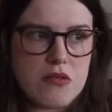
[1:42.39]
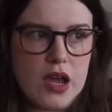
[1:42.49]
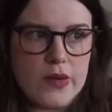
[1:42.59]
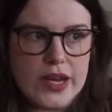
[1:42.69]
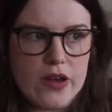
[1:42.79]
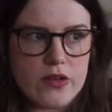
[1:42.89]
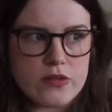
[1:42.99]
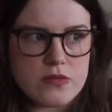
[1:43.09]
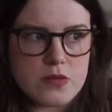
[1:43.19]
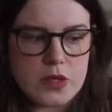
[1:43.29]
I would doubt it
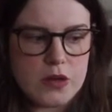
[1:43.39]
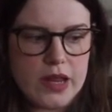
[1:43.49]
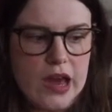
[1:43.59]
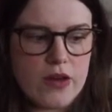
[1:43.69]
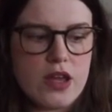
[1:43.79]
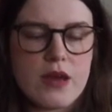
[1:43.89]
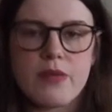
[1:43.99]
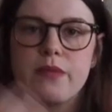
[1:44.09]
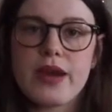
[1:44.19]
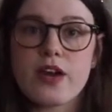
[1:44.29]
would go down,
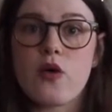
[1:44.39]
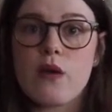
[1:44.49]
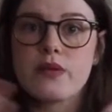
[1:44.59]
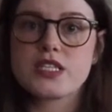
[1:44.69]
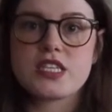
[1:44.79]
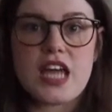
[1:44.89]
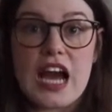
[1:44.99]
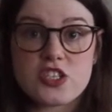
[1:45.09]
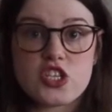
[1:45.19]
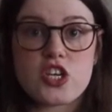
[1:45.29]
but it might go up because it's
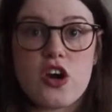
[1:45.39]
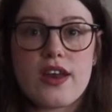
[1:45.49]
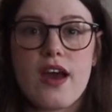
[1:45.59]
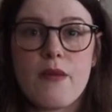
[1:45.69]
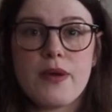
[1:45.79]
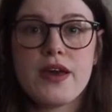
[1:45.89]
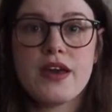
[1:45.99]
actually gone up